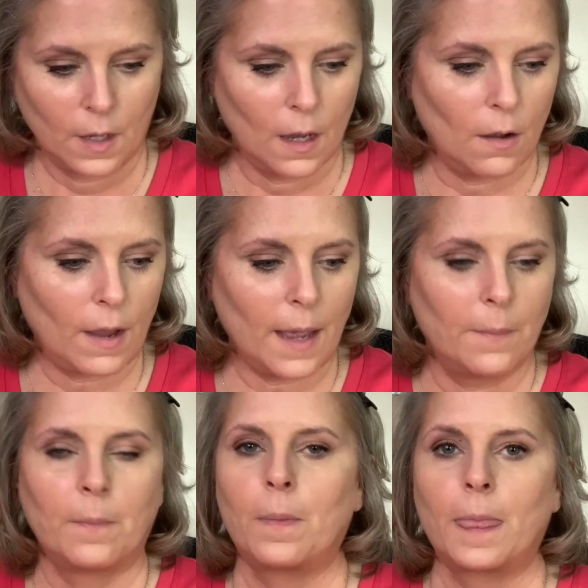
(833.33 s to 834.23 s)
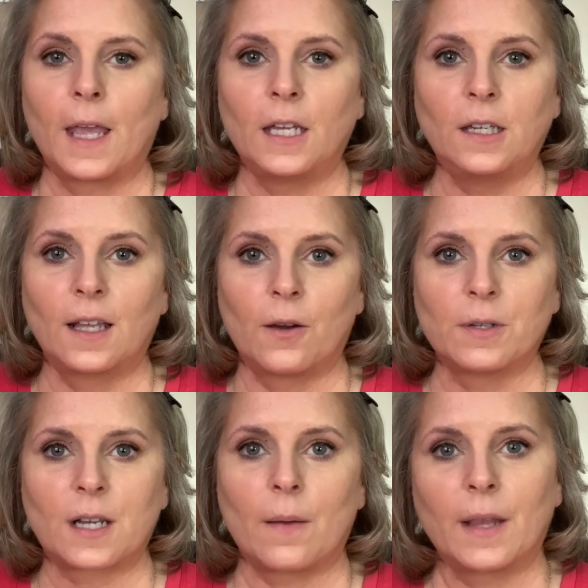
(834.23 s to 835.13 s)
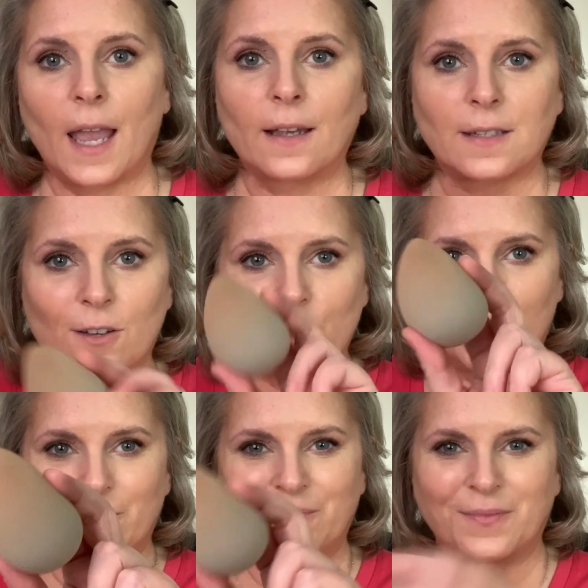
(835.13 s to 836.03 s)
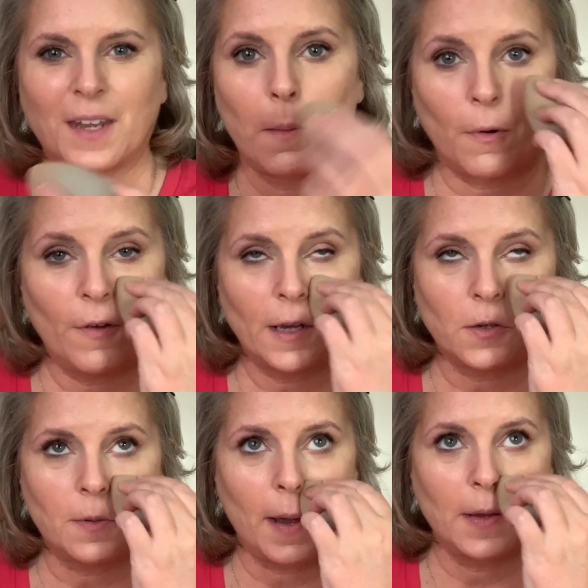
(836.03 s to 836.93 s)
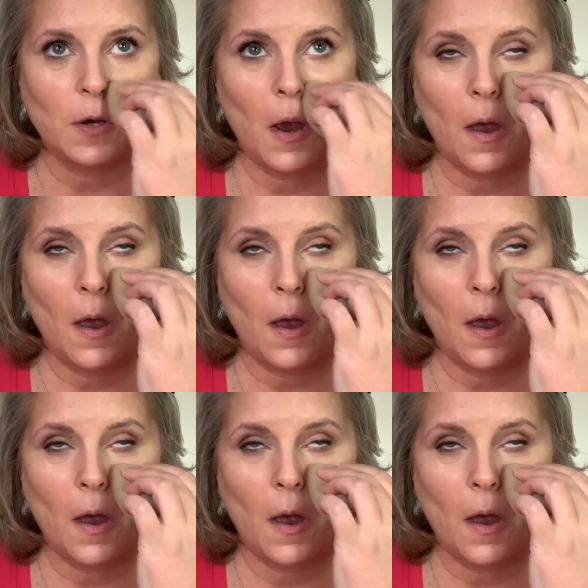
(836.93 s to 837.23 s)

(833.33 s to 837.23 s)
Okay, you know what's coming next, don't you? Perfector Sponge.